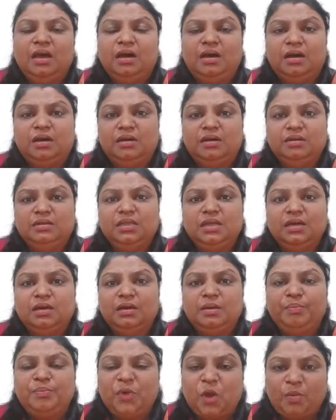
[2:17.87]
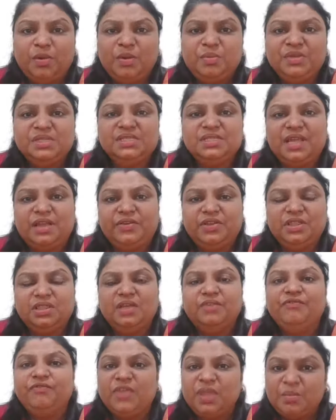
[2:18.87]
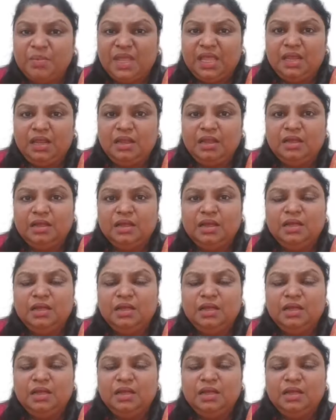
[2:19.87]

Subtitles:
the problem is there in the female.